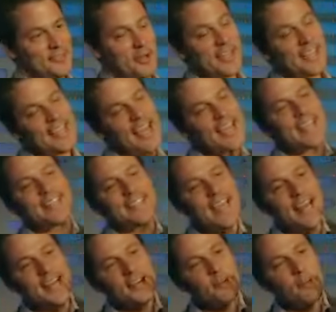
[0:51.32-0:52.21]
So I get, I get
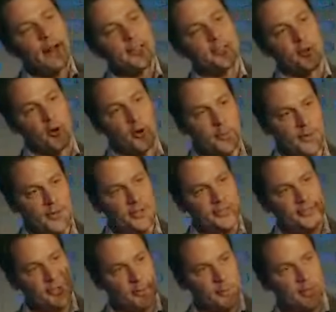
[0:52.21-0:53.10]
down into my
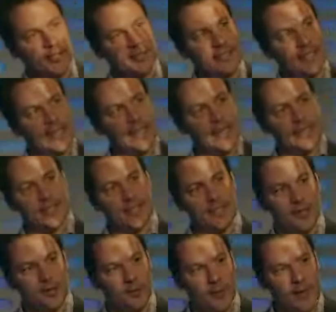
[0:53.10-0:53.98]
terminal, Terminal D, and I
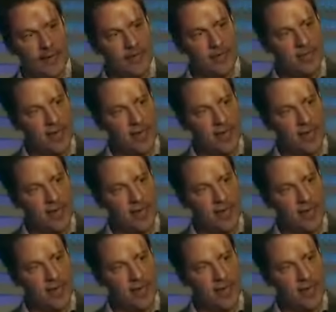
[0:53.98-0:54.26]
see the green